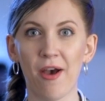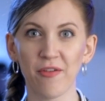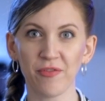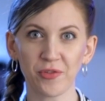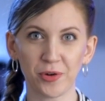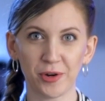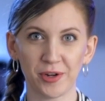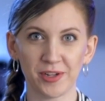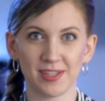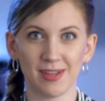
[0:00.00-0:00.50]
of
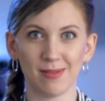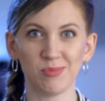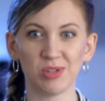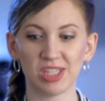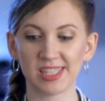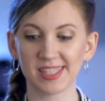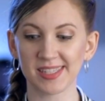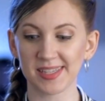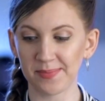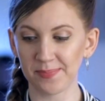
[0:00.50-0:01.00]
course, I'm
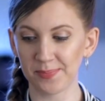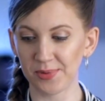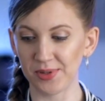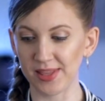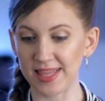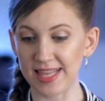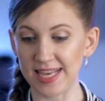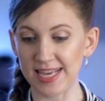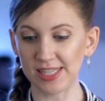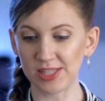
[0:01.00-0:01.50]
just gonna
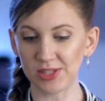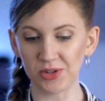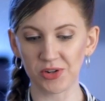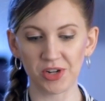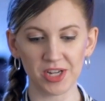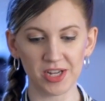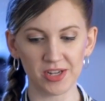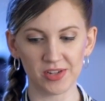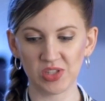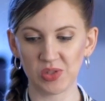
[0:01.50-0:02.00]
put these
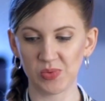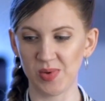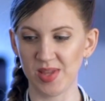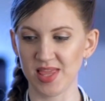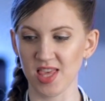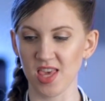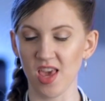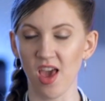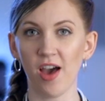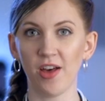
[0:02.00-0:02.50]
Oreos
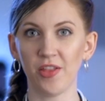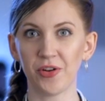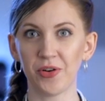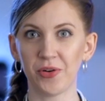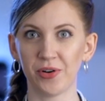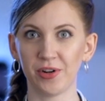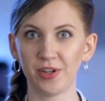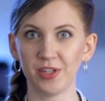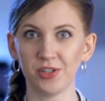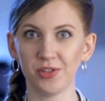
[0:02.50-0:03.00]
with the other
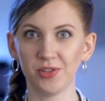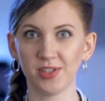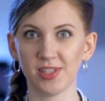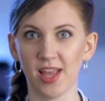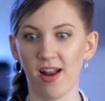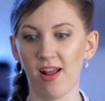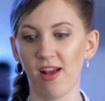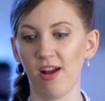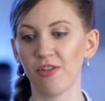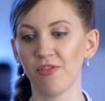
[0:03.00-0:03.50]
Oreos
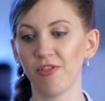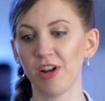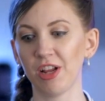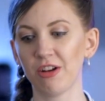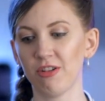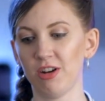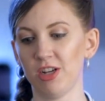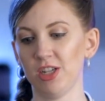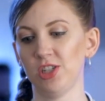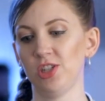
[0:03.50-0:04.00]
that I already
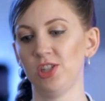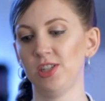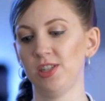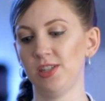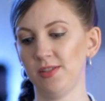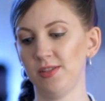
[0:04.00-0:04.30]
crushed.